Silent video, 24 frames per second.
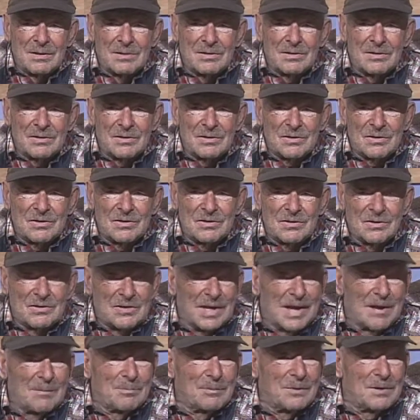
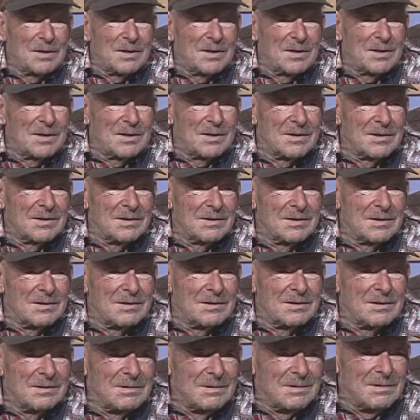slapped it
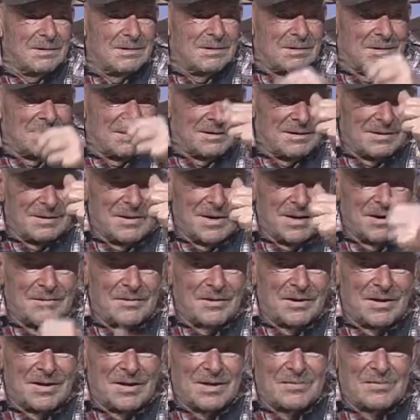down
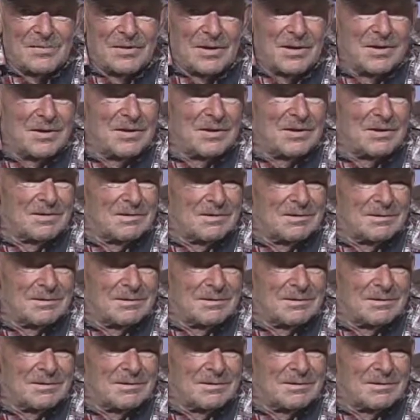there, and it said,